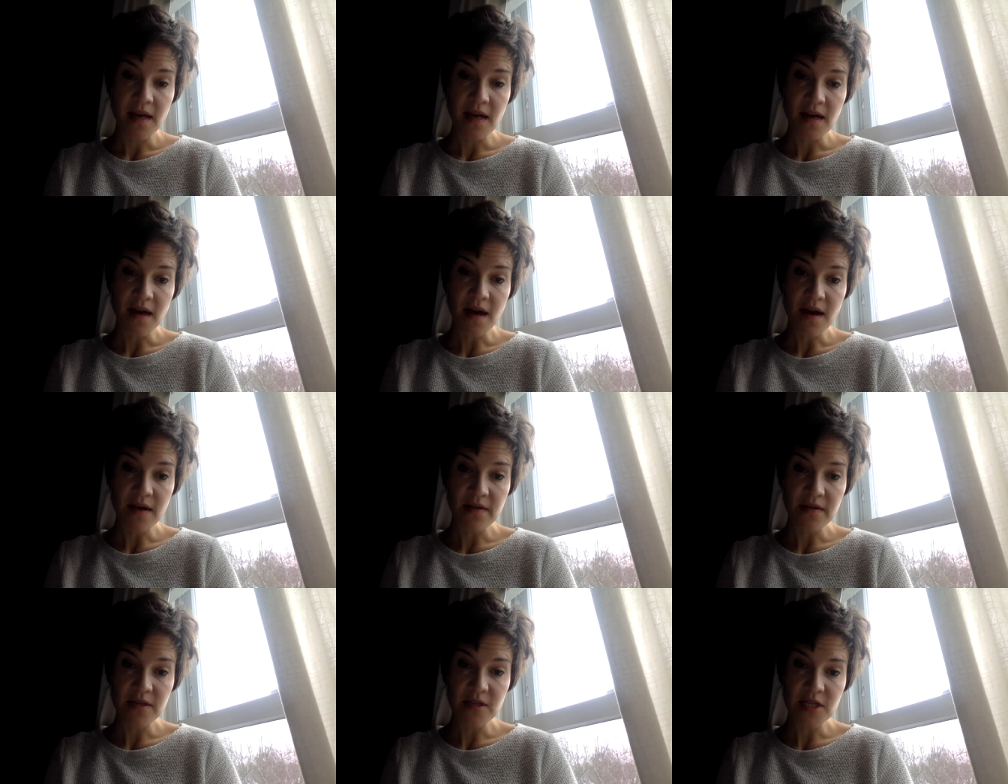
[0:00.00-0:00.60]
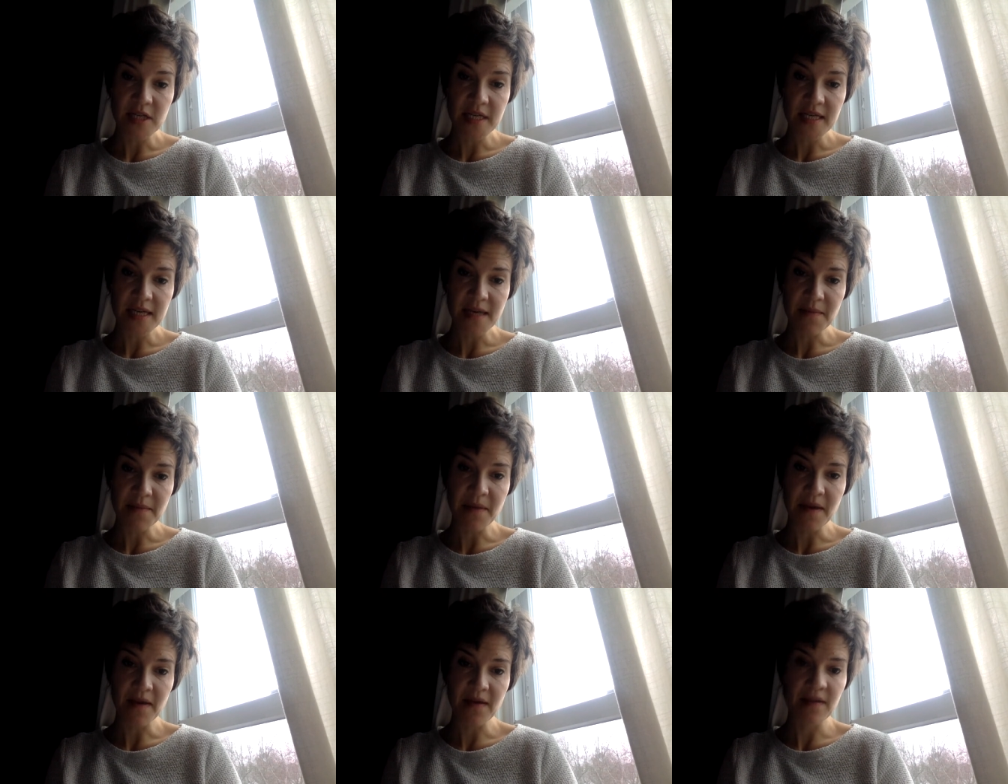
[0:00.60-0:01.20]
oncology
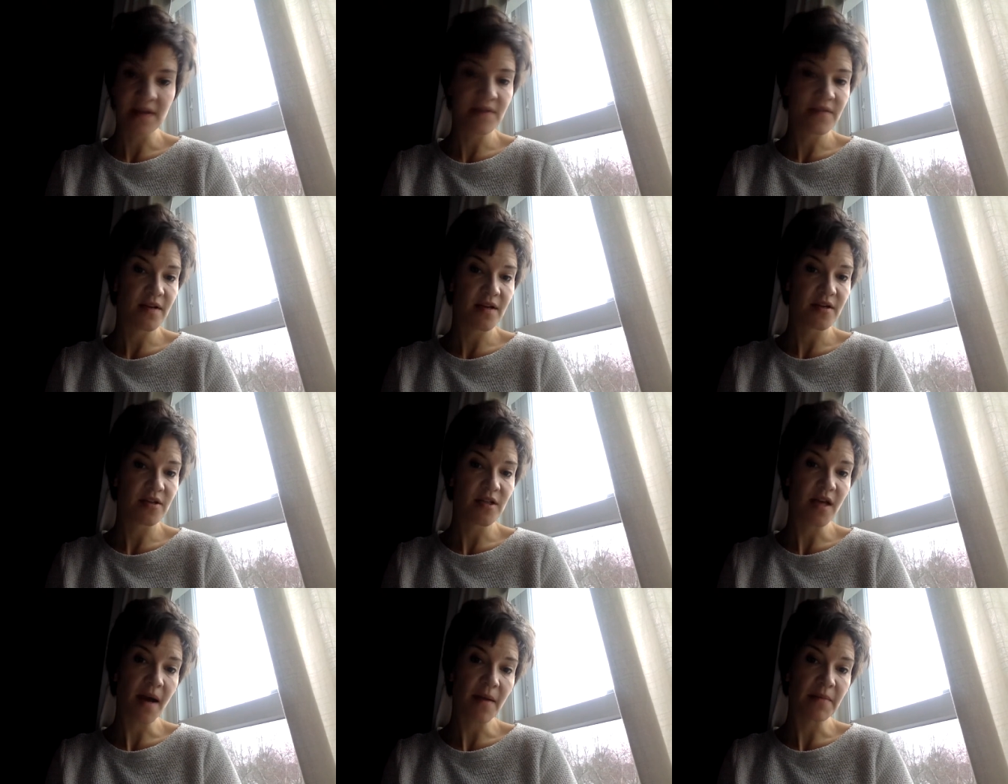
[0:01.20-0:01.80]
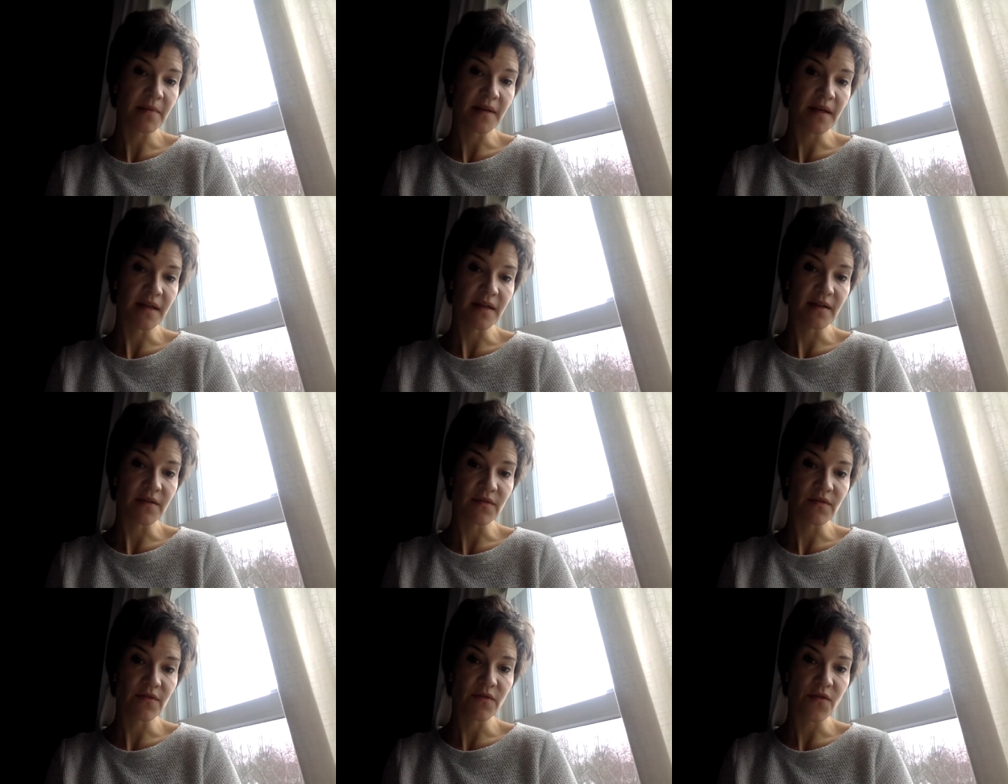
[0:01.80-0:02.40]
and palliative care chaplain